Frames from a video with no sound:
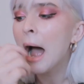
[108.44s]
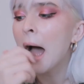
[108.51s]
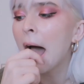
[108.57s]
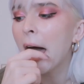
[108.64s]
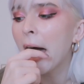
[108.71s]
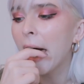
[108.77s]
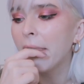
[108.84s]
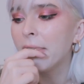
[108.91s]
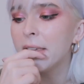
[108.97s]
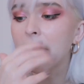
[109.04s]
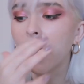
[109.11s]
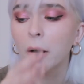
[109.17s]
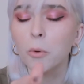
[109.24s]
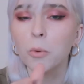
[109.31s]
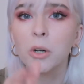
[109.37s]
And the
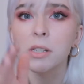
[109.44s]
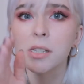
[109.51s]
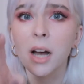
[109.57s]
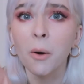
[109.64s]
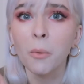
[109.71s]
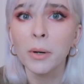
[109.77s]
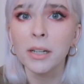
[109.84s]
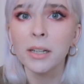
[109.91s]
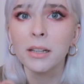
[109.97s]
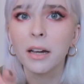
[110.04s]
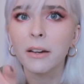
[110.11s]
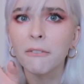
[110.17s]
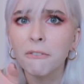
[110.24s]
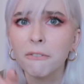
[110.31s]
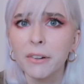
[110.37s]
other ones are really
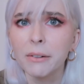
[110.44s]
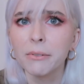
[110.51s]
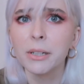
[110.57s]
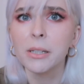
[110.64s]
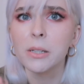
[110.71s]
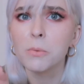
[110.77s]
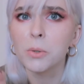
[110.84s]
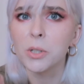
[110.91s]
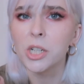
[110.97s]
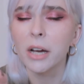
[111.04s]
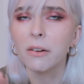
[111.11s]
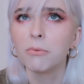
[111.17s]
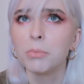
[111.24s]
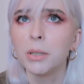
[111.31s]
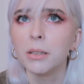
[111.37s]
like favorites which
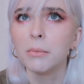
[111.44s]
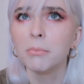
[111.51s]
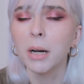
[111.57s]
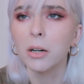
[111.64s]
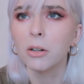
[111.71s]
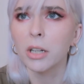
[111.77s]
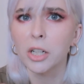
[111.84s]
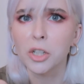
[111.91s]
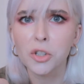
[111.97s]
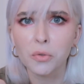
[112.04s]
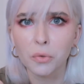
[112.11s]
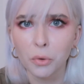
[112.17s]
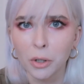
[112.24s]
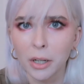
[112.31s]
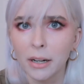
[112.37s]
have been in my collection
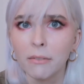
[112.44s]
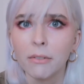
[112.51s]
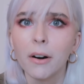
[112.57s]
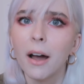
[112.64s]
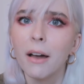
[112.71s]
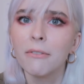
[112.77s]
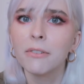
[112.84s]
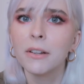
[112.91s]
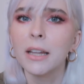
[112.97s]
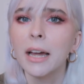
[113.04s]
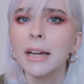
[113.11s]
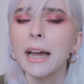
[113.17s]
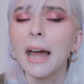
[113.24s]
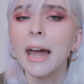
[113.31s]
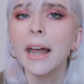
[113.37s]
forever, I feel
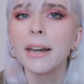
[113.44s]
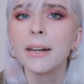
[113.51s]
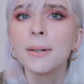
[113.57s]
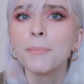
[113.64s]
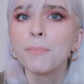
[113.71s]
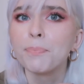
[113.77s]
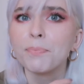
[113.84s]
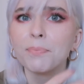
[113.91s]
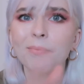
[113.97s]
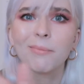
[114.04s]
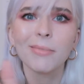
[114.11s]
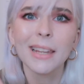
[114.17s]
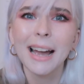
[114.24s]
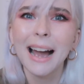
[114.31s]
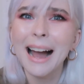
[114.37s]
like. And
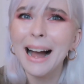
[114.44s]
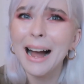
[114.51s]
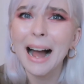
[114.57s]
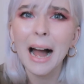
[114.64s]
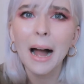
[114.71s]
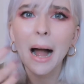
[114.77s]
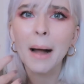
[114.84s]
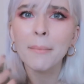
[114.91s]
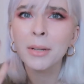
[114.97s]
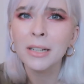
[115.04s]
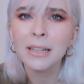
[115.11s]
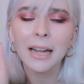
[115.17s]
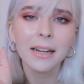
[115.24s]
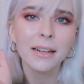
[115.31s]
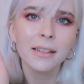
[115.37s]
I'm not
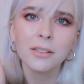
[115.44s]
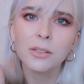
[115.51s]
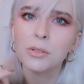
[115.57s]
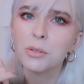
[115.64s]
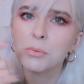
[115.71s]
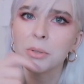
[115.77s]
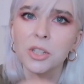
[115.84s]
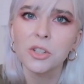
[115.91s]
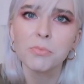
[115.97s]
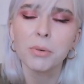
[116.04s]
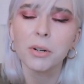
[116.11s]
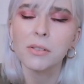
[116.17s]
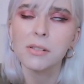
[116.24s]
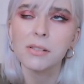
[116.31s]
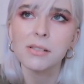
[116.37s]
liking to switch
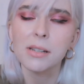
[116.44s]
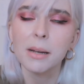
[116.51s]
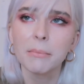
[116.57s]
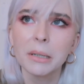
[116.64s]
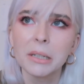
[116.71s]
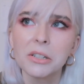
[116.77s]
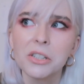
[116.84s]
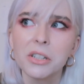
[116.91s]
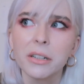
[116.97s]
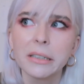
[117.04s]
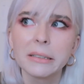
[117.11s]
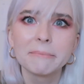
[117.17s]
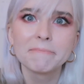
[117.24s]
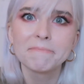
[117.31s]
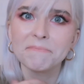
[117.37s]
bronzers that much. Like
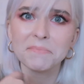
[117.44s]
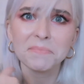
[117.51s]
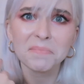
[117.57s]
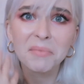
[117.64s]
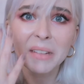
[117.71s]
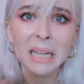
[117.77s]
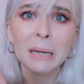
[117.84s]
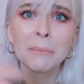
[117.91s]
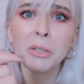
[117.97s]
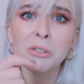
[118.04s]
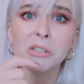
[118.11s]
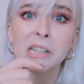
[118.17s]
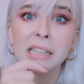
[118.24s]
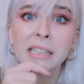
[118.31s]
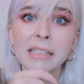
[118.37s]
I'm
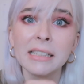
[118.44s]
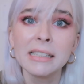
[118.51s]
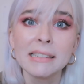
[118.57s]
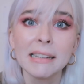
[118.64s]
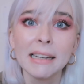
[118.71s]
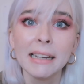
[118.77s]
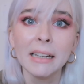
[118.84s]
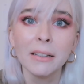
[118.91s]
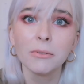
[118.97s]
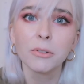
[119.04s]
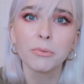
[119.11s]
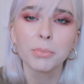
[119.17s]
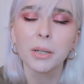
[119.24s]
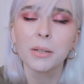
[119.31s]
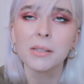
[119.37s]
usually staying
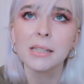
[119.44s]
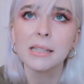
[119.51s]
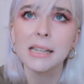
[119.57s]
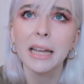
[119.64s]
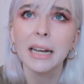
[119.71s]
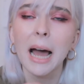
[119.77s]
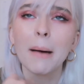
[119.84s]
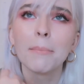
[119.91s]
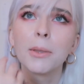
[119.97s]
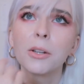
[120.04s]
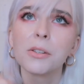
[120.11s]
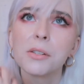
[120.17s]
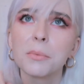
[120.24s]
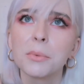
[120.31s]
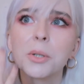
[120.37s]
with bronzers, and I'm
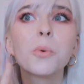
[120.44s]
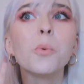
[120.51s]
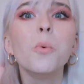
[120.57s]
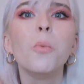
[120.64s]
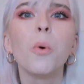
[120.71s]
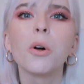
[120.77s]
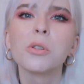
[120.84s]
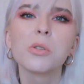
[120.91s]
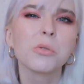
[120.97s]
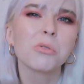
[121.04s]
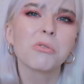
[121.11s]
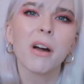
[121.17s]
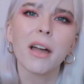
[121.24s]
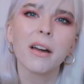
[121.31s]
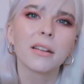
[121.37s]
not someone who wants to
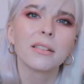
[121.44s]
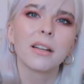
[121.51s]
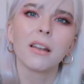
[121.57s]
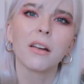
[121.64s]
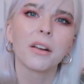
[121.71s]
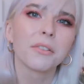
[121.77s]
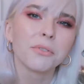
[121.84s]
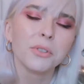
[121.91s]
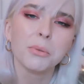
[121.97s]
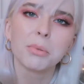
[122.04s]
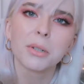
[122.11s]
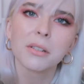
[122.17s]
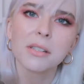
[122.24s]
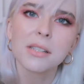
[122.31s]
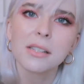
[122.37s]
try out a lot of new
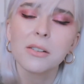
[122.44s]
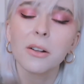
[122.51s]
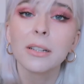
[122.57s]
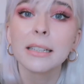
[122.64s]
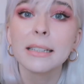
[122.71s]
bronzers all the